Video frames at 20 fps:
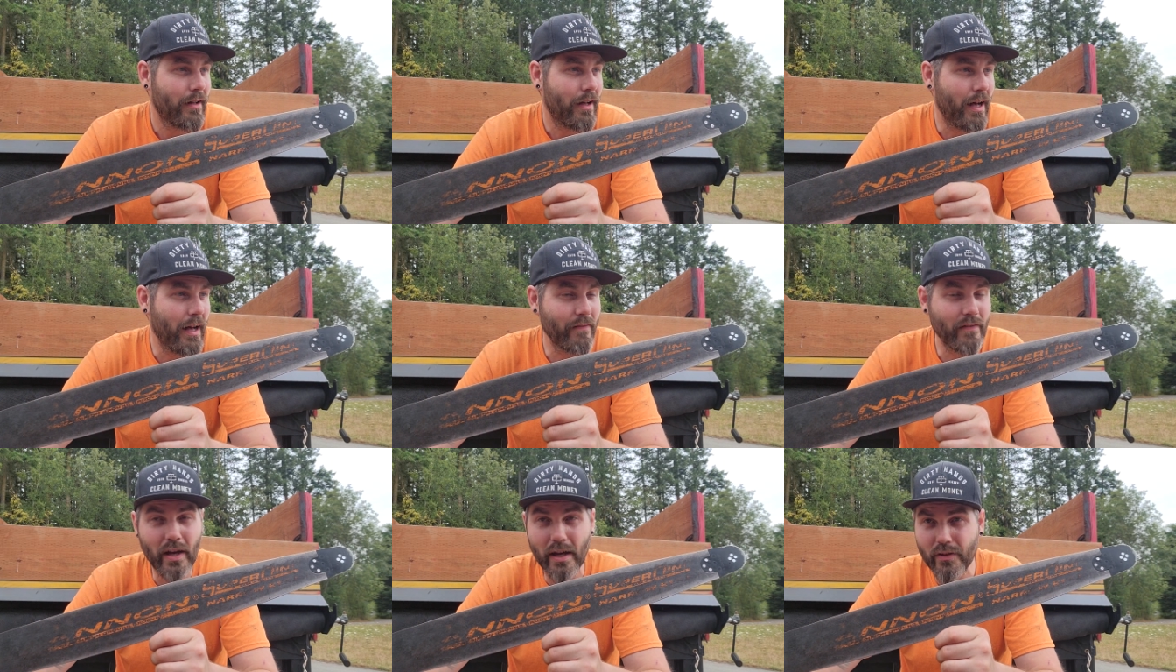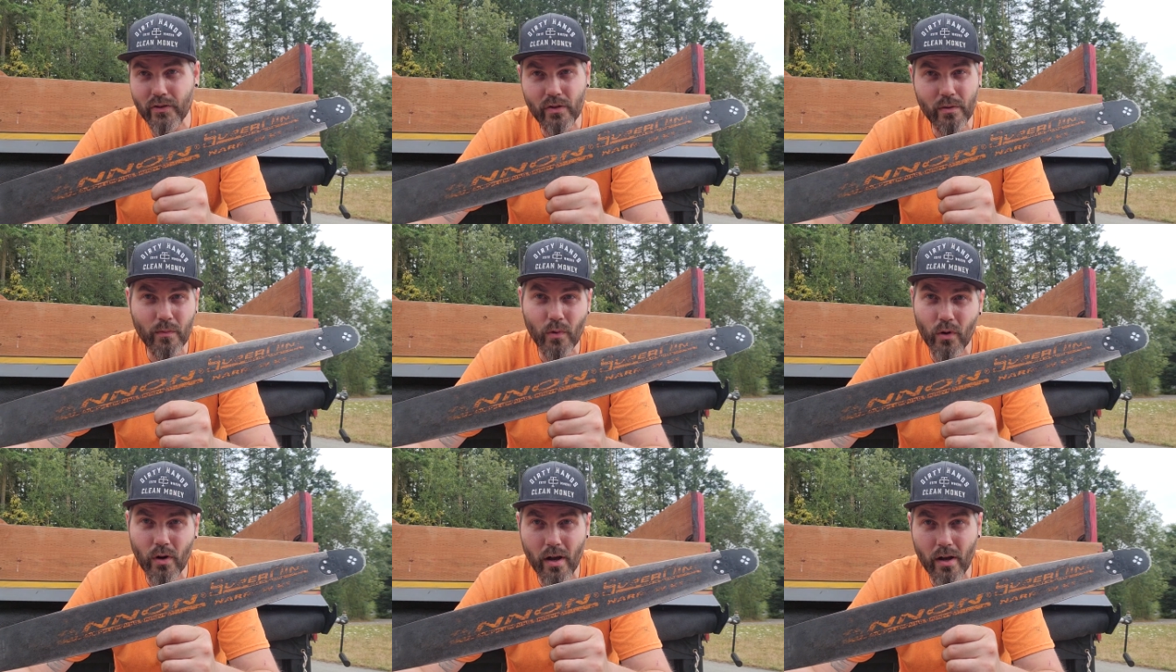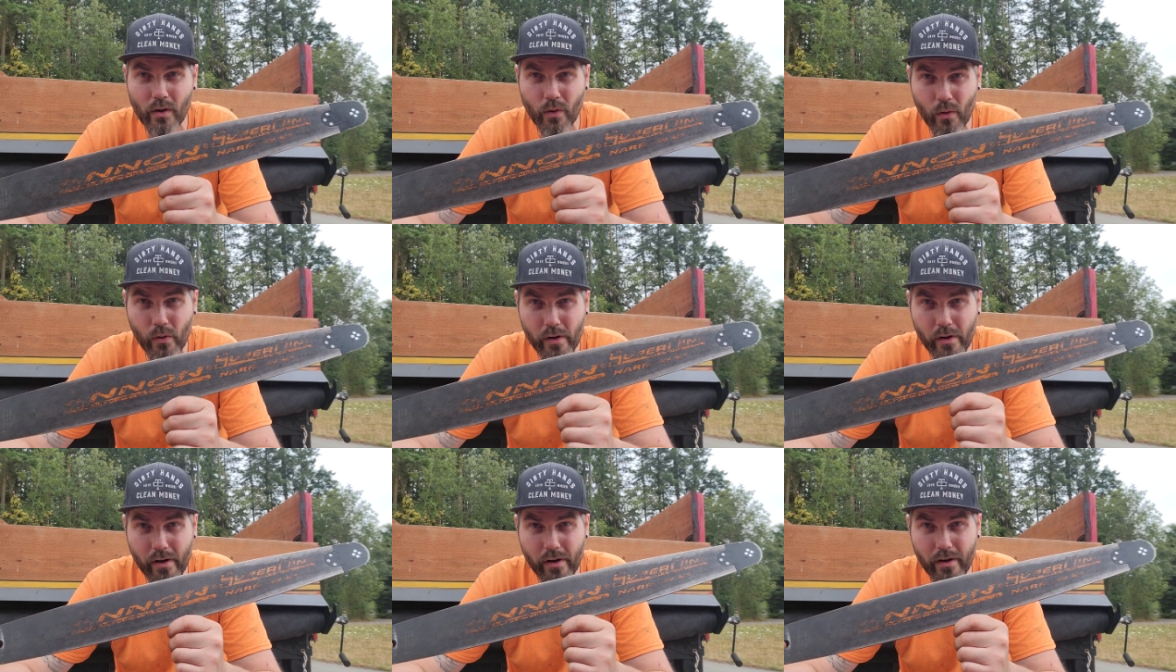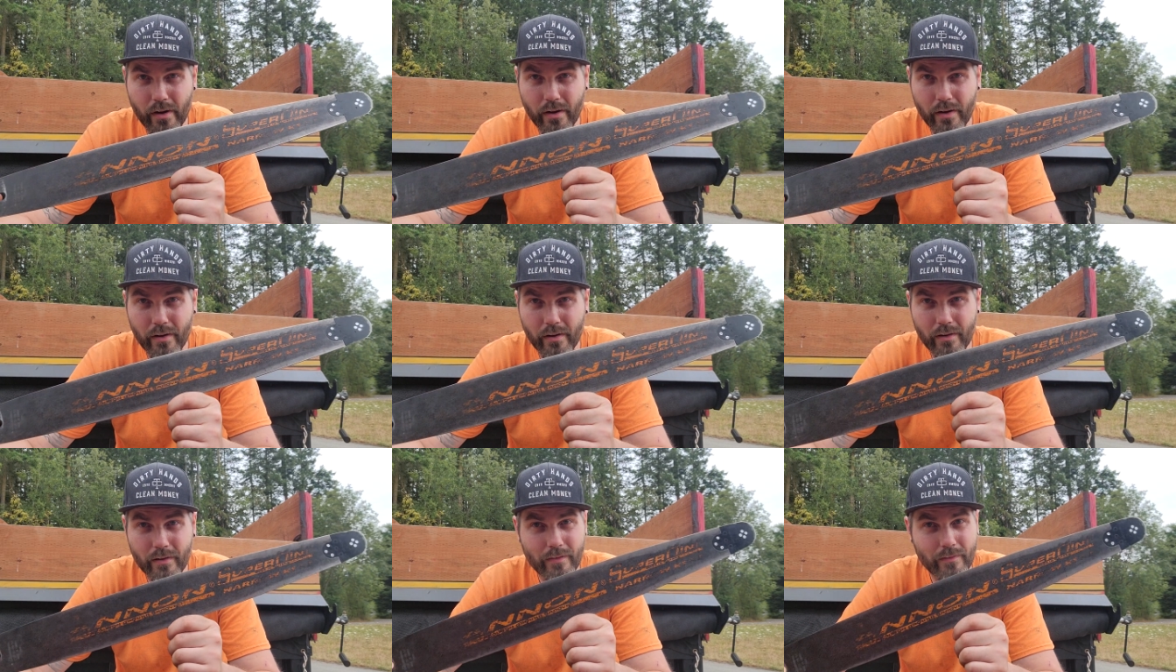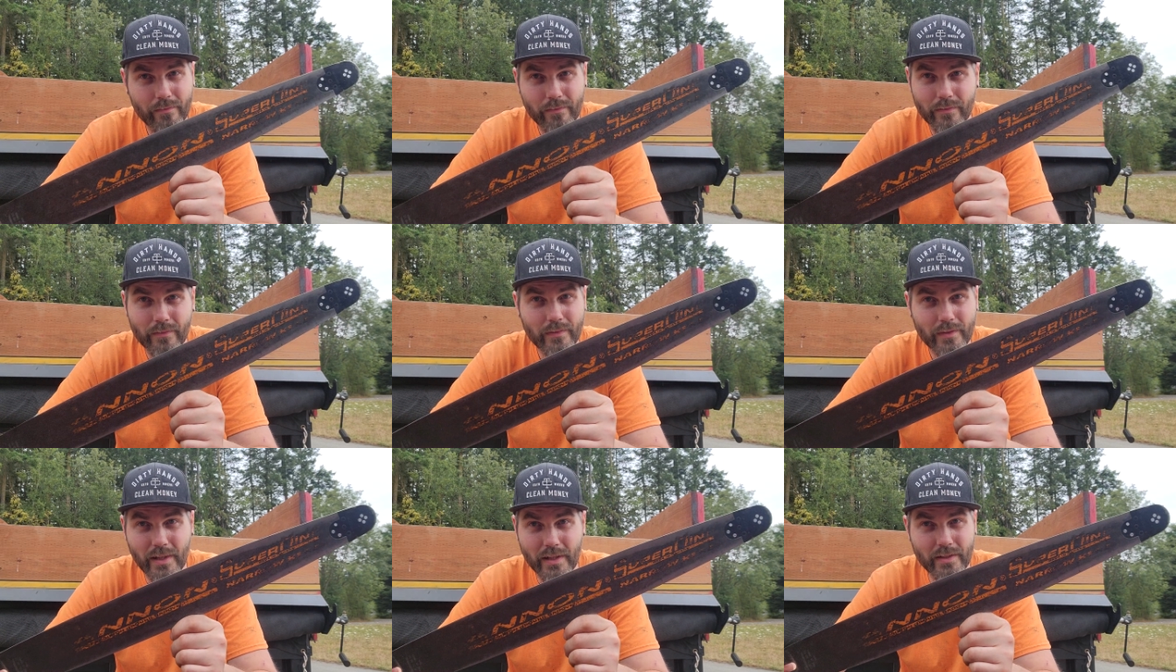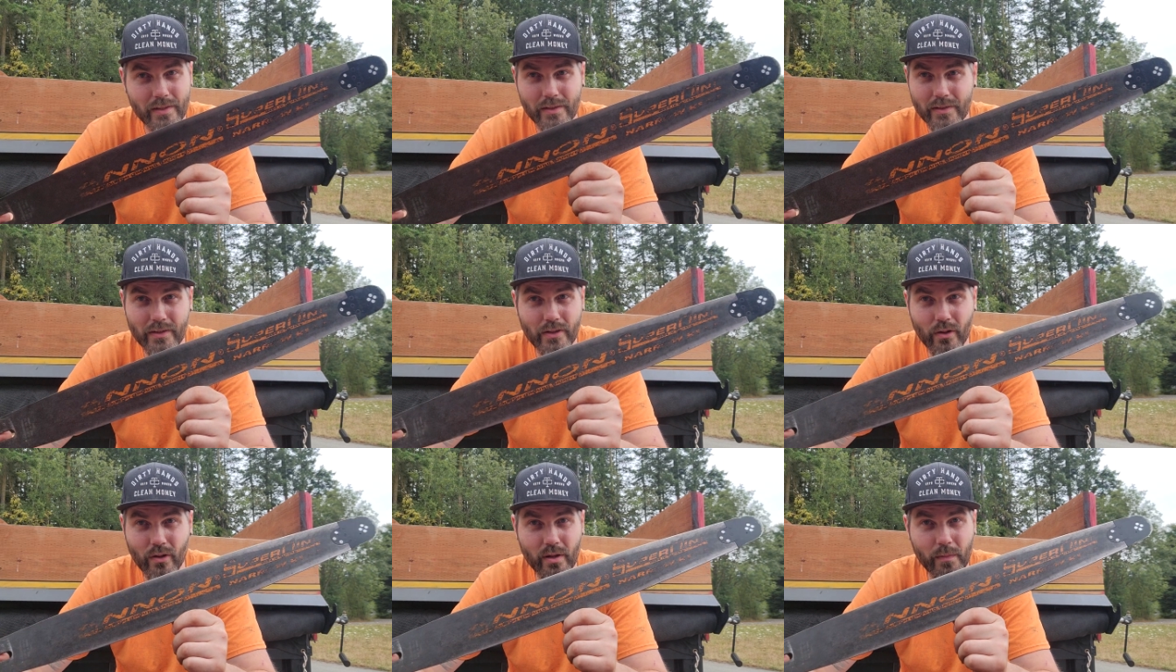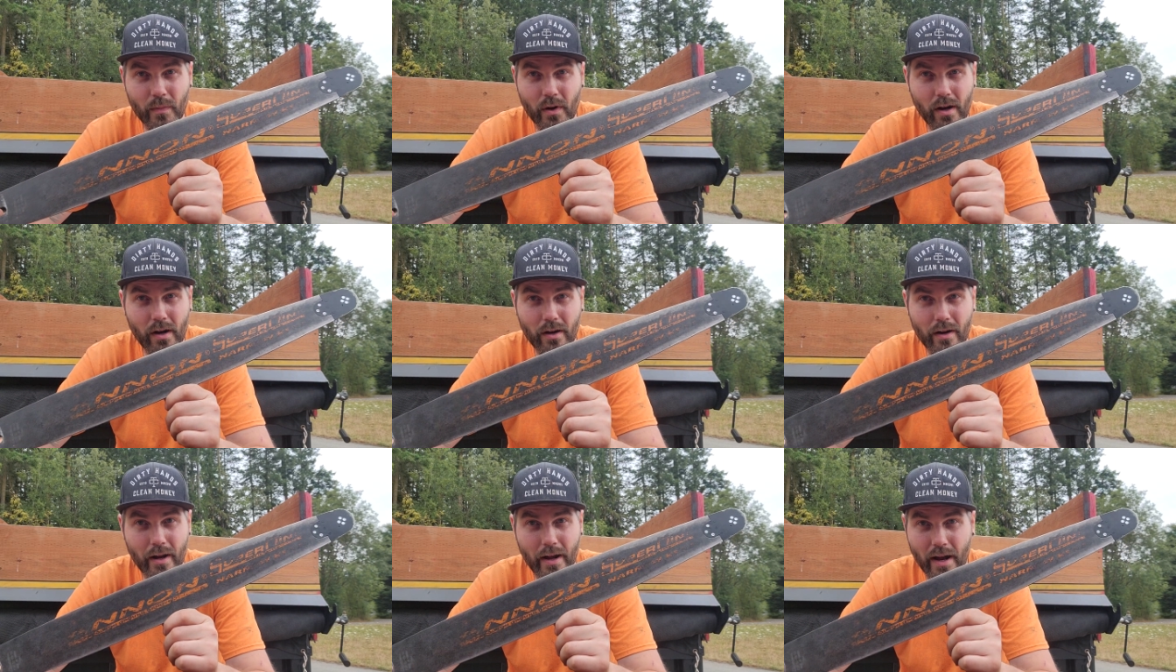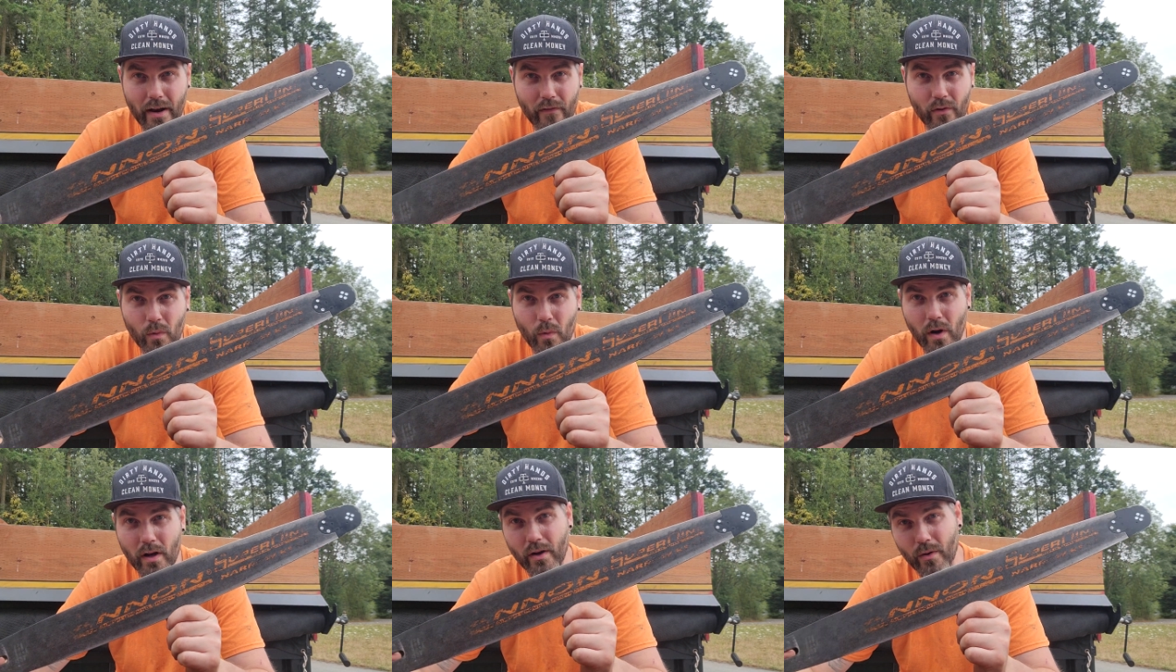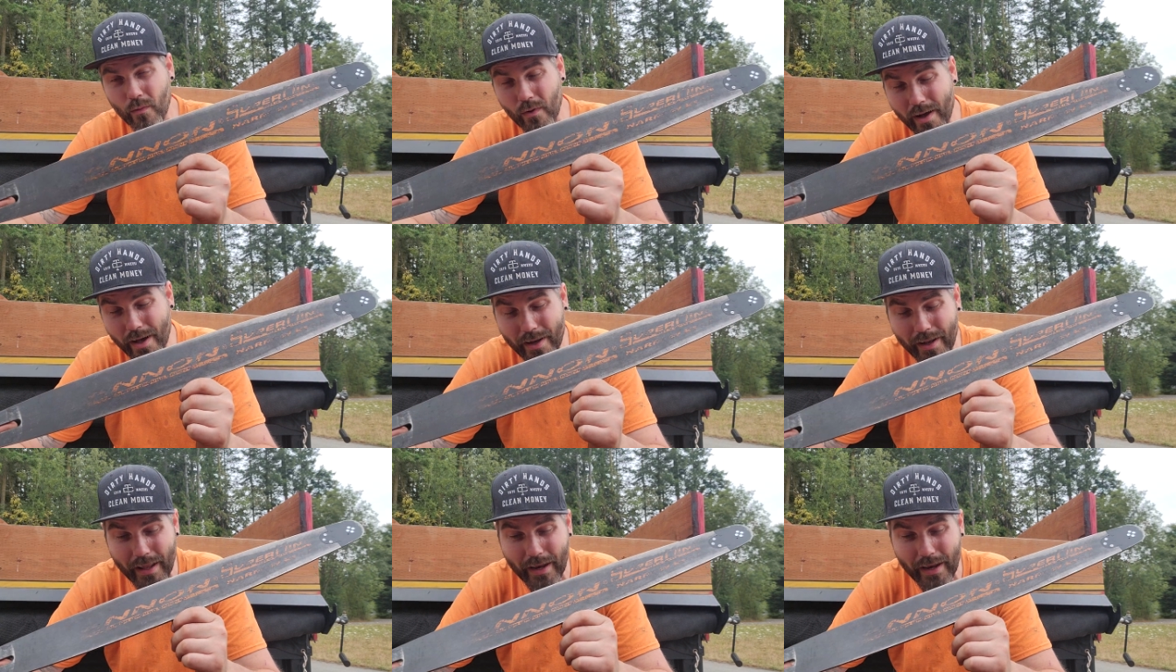I've got 2 more on order. This is the only bar I ever want to run,